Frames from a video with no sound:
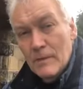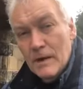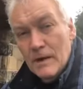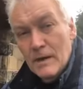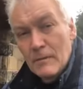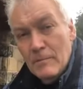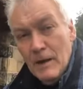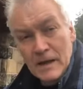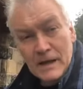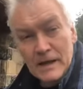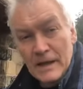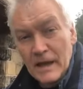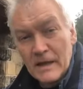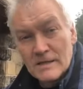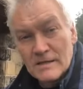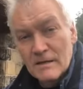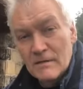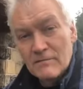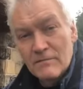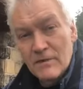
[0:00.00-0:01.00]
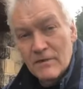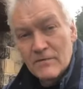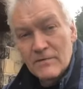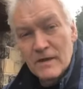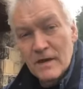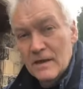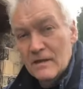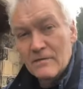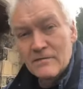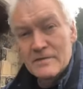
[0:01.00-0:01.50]
back in
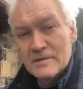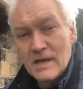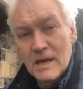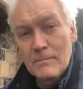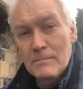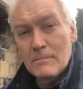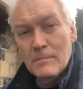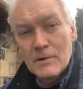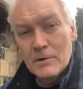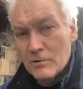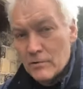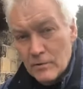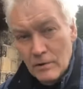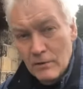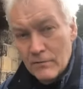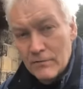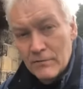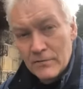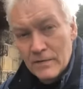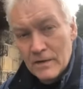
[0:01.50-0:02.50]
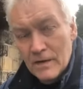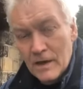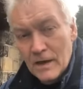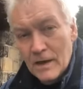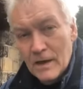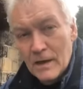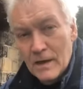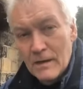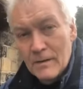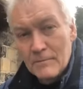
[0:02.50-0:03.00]
1815 of Tim Croft,
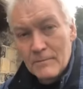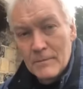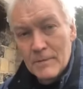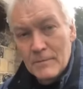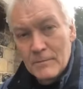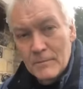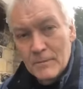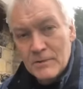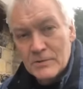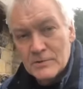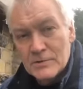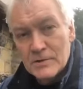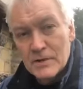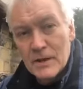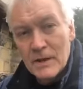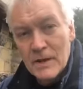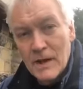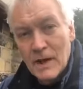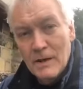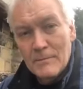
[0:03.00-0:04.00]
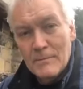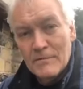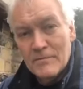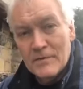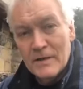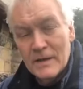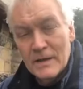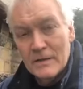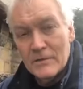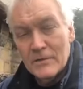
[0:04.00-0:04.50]
which I'm
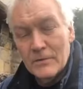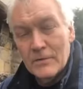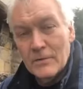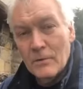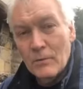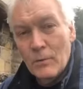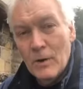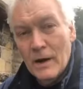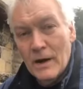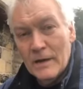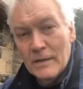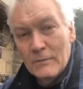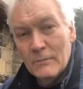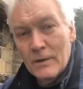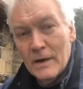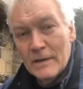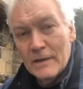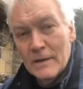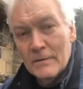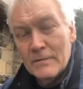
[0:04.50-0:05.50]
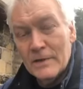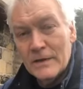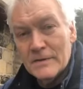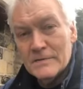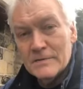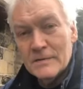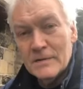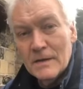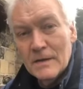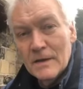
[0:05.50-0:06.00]
afraid I don't know why that
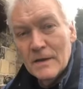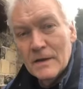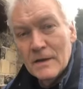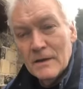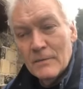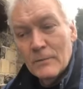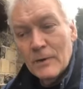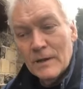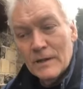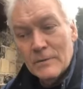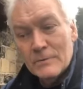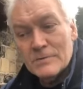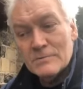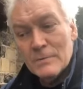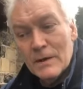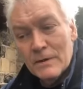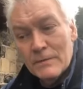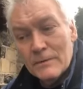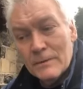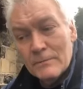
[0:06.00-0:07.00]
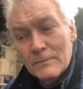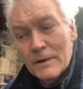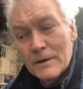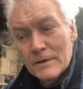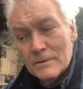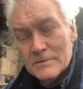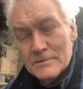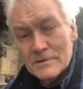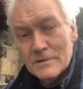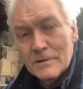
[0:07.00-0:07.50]

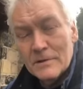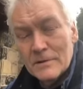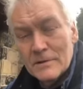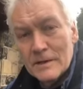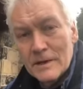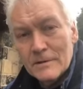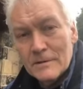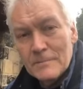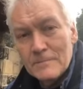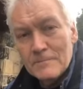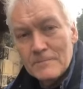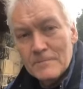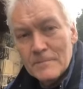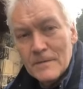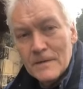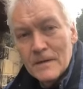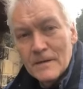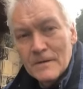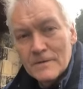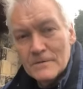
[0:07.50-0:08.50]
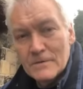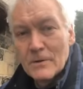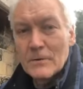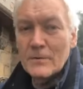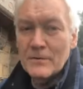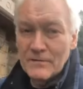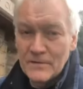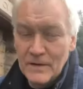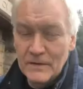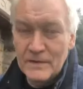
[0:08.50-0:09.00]
was called that. So I
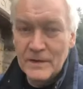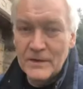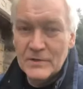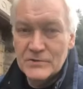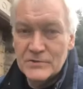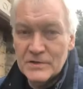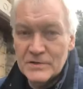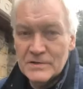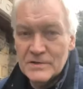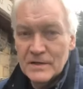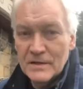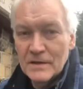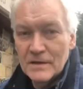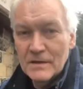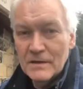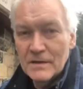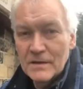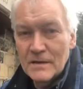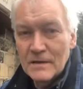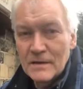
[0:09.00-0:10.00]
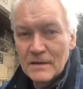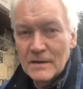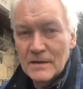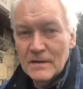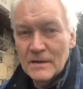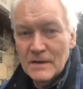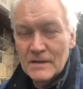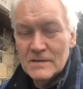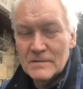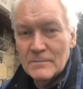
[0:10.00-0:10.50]
hope you found that interesting, and
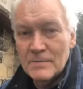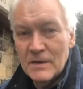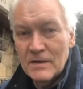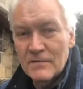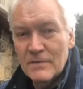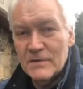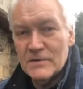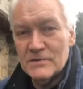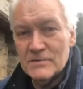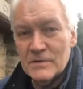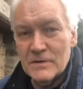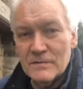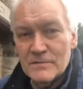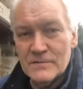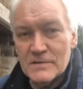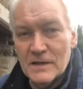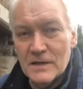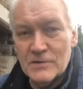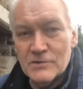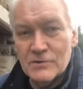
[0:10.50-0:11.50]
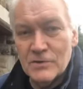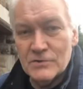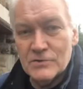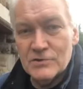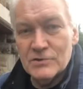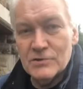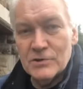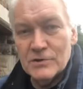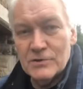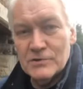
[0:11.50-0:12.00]
that's a brief history of St John's
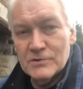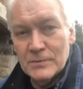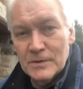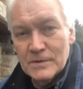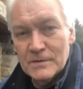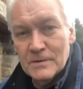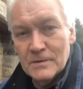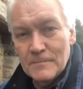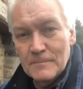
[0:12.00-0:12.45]
Church, Swinton.